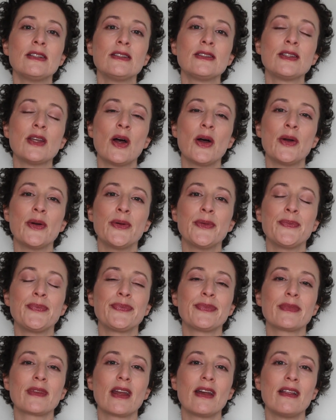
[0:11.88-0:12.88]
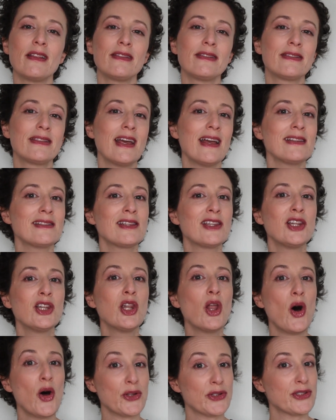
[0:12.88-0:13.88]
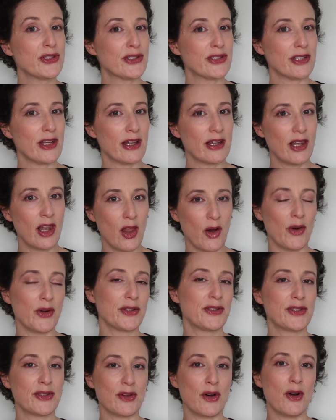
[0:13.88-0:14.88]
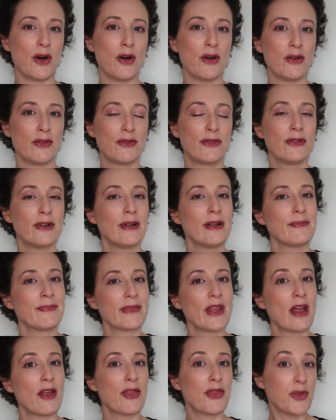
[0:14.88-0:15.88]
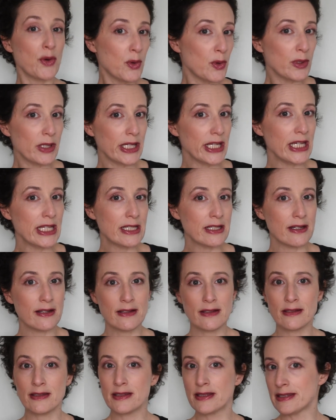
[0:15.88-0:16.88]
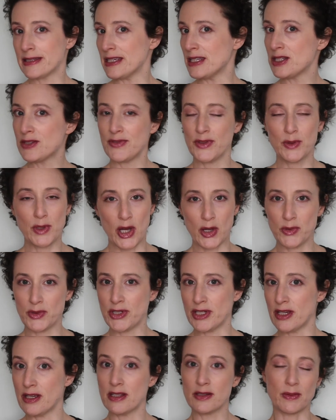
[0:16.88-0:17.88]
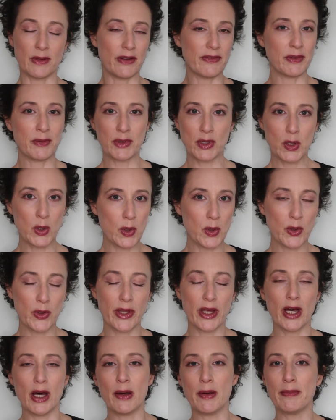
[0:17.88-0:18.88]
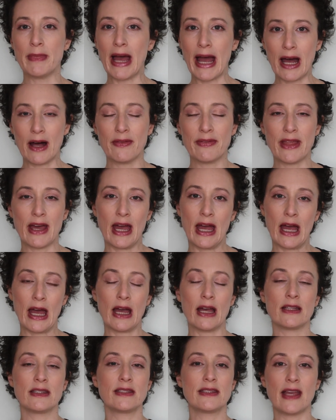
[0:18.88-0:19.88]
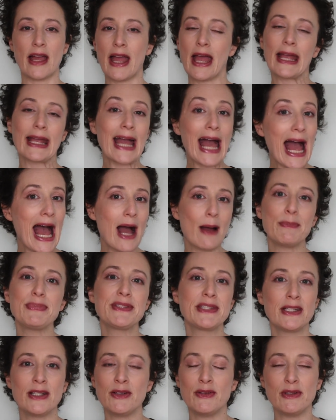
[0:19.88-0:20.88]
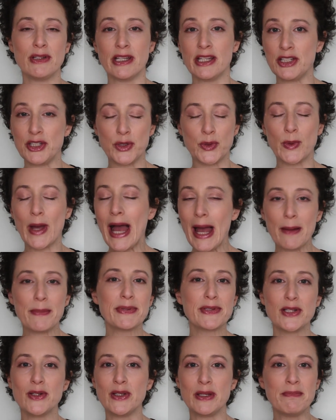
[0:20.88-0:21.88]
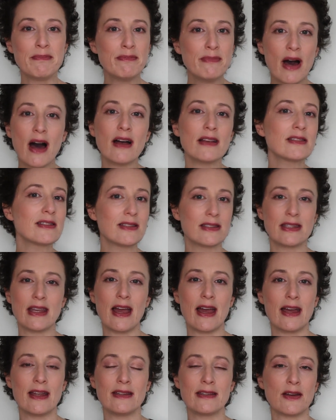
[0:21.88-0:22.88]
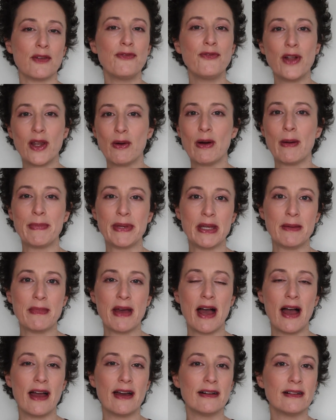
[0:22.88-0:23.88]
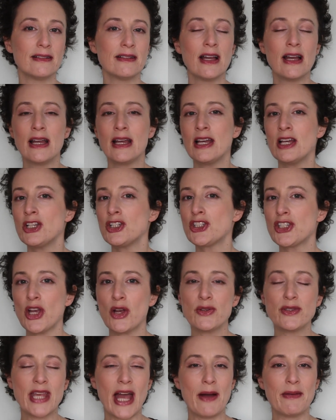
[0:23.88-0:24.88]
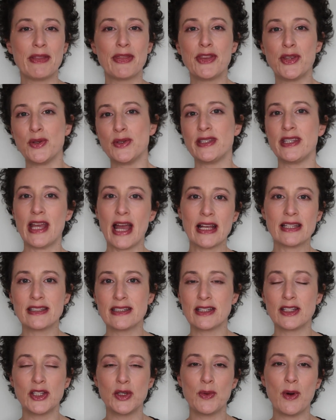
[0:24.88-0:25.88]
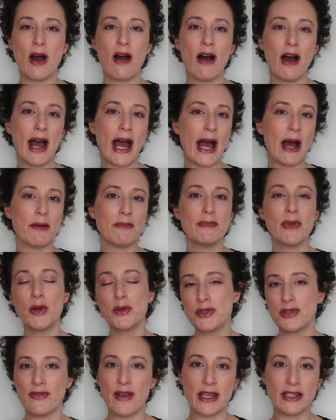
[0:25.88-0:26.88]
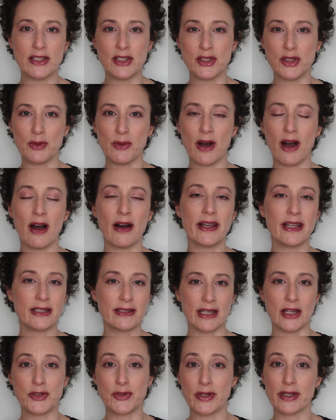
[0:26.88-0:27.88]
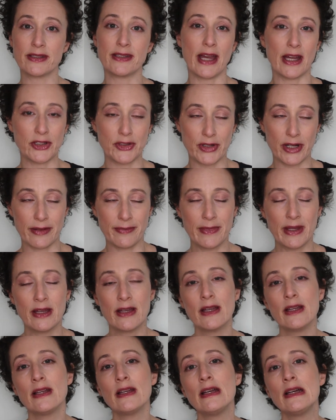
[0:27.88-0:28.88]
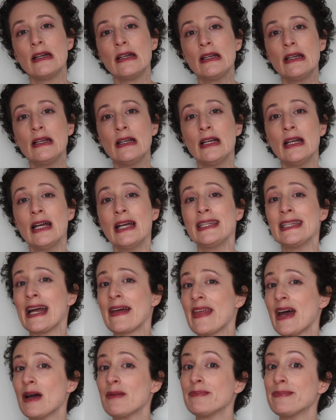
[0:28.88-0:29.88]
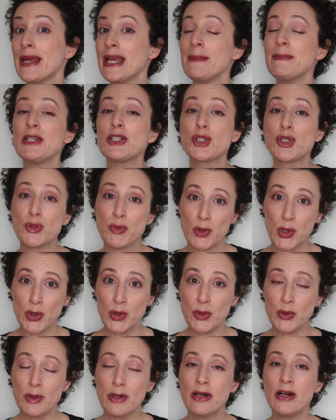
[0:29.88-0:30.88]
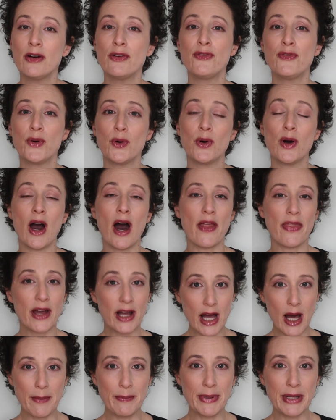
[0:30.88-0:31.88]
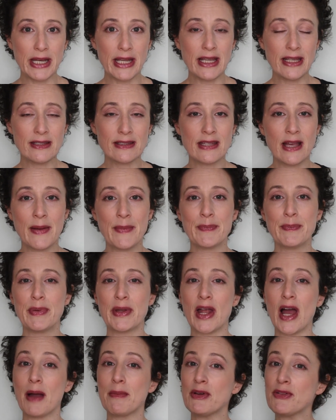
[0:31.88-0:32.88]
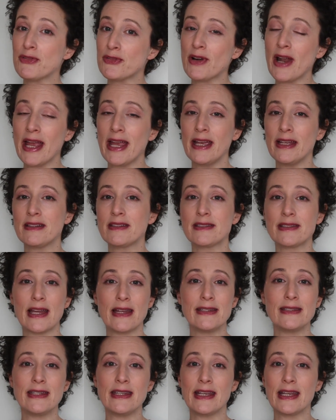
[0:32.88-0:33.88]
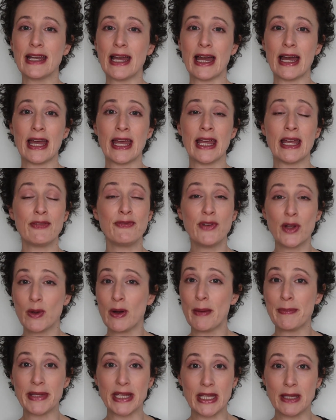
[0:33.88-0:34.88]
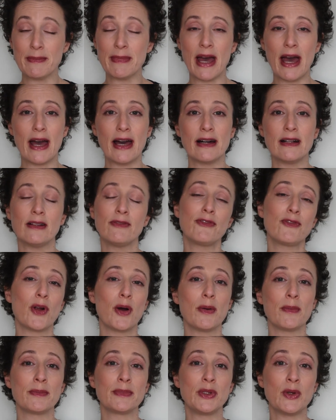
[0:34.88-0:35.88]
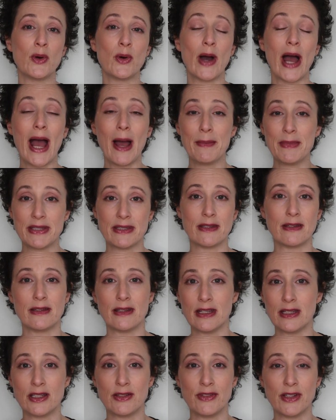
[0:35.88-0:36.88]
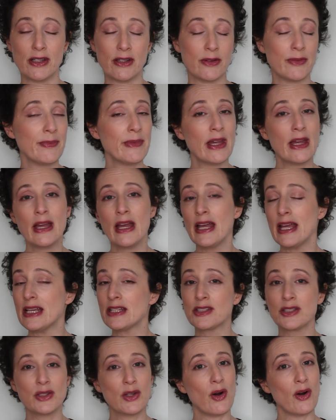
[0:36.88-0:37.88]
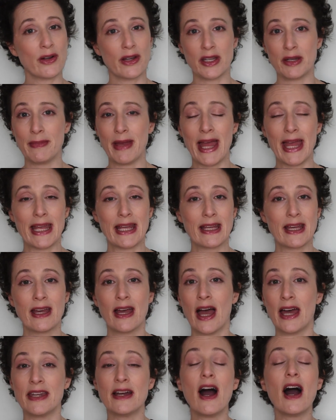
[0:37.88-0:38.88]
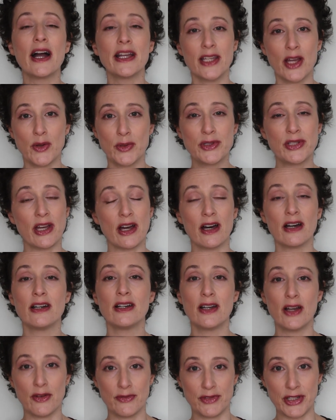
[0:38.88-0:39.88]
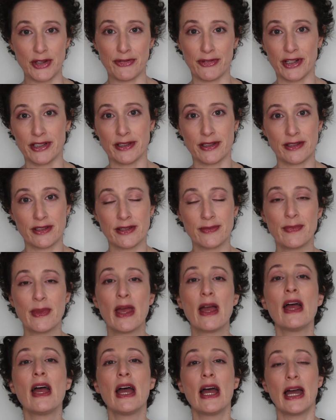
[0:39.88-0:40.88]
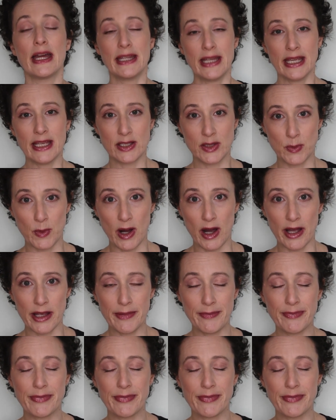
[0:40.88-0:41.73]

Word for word: So there's lots and lots of thought leaders, interview coaches, whatever you want to call them, out there saying, absolutely, you absolutely must send a follow up email, shows how enthusiastic you are, how motivated you are, etc., etc. Now that may be true for other companies, but I'm afraid sending a follow-up email from your Amazon interview is not gonna make an iota of difference. And here's why.